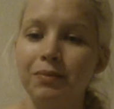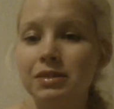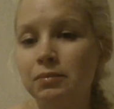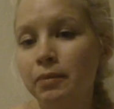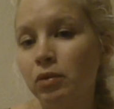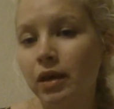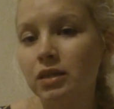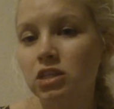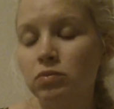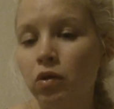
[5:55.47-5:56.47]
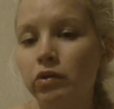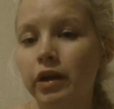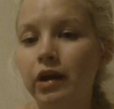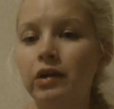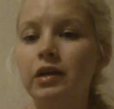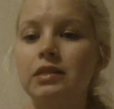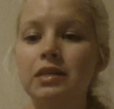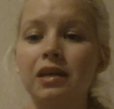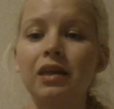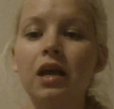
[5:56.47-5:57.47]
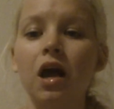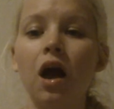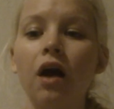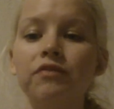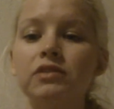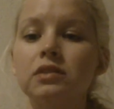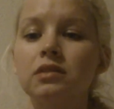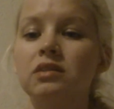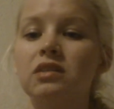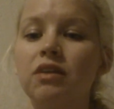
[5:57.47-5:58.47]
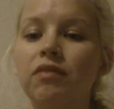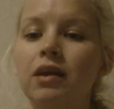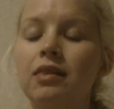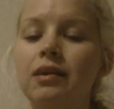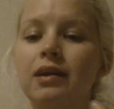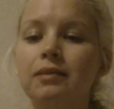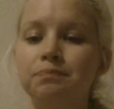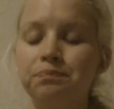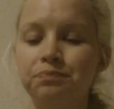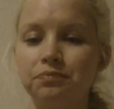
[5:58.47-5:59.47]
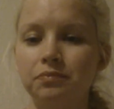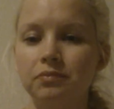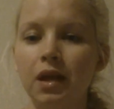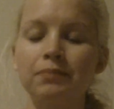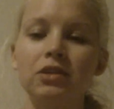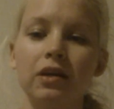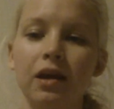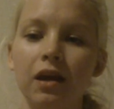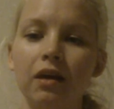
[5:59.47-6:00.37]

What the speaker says: But some people like the smaller area to get like cuffs and stuff like that. I'm sorry, not